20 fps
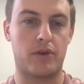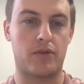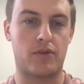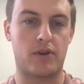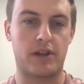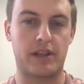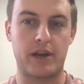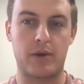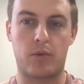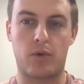we
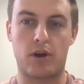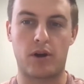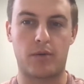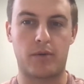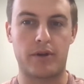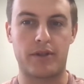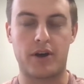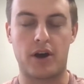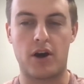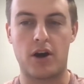really work
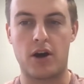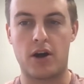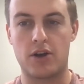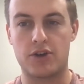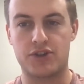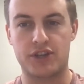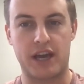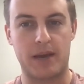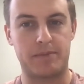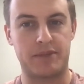with all
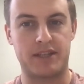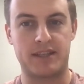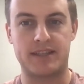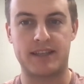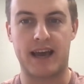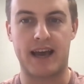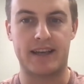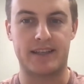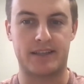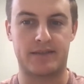shapes and
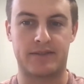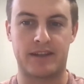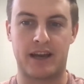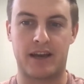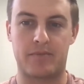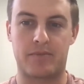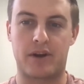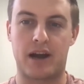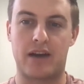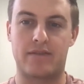sizes of
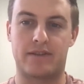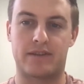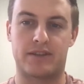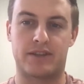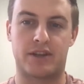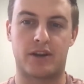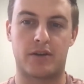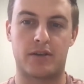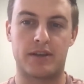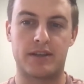
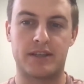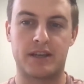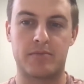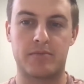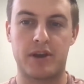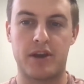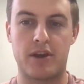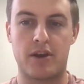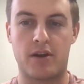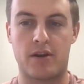nonprofits. These can
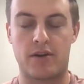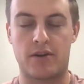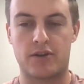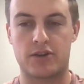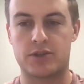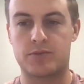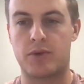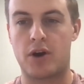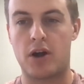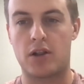be your
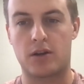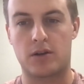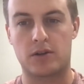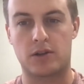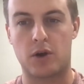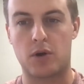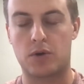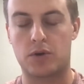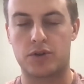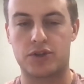smaller
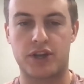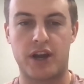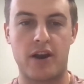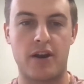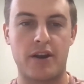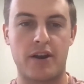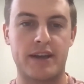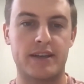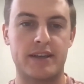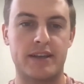local
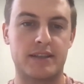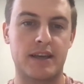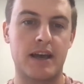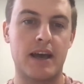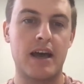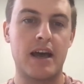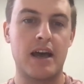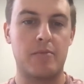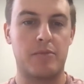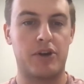charities,
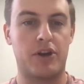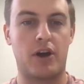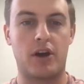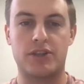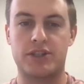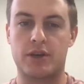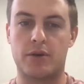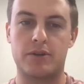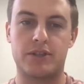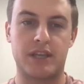but
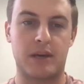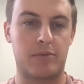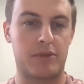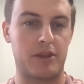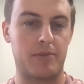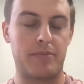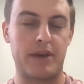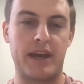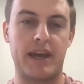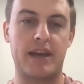also some of
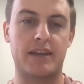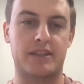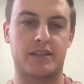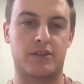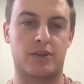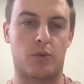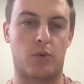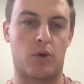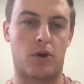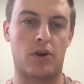the biggest
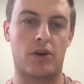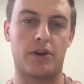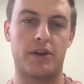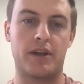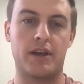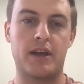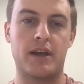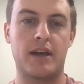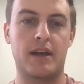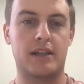in the
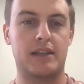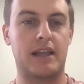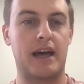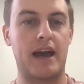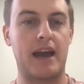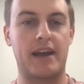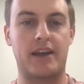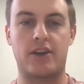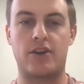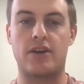world,
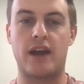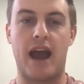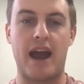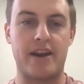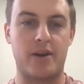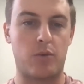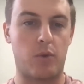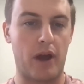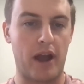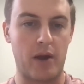like
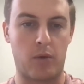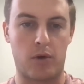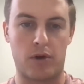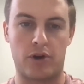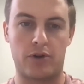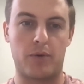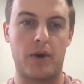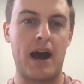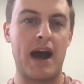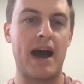United Way
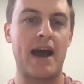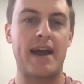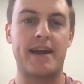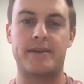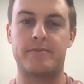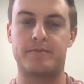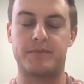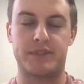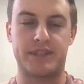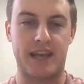
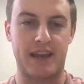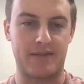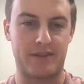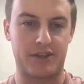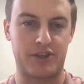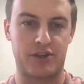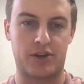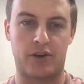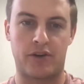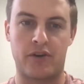Worldwide, Save the
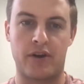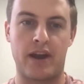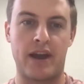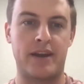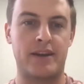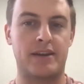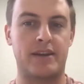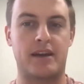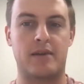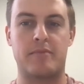
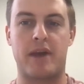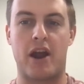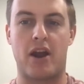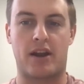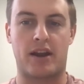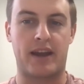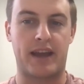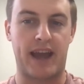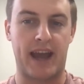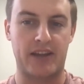Children,
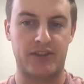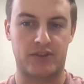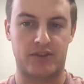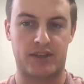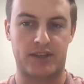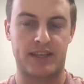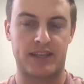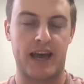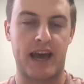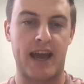American Cancer
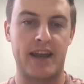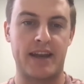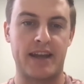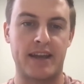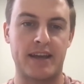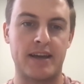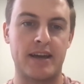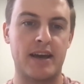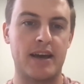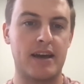
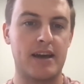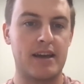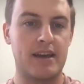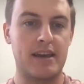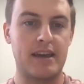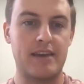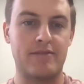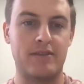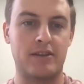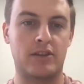Society,
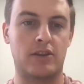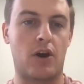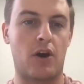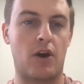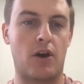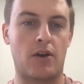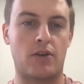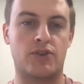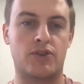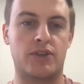even
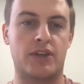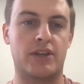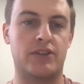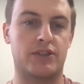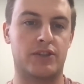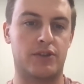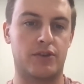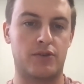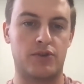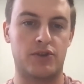large
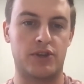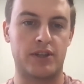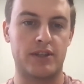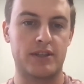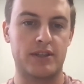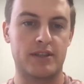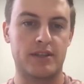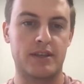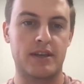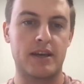
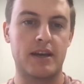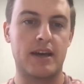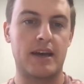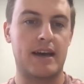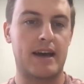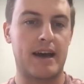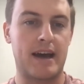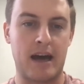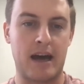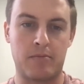institutions
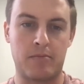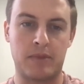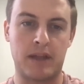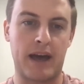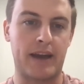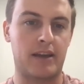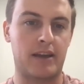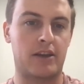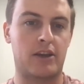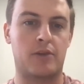
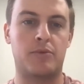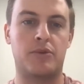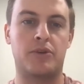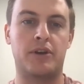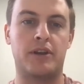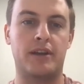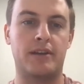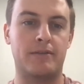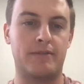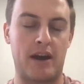like
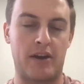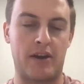Community